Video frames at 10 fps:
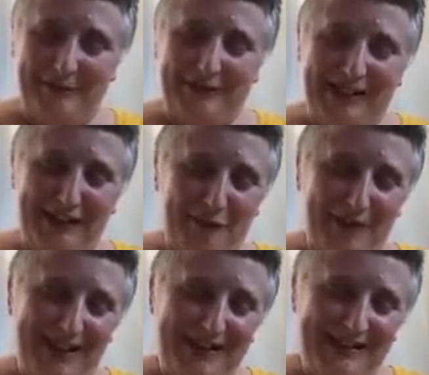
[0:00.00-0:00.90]
Whatever
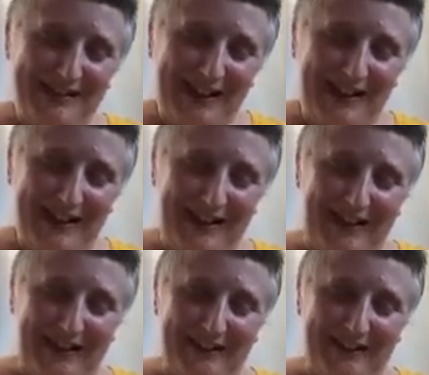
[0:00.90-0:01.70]
we desire.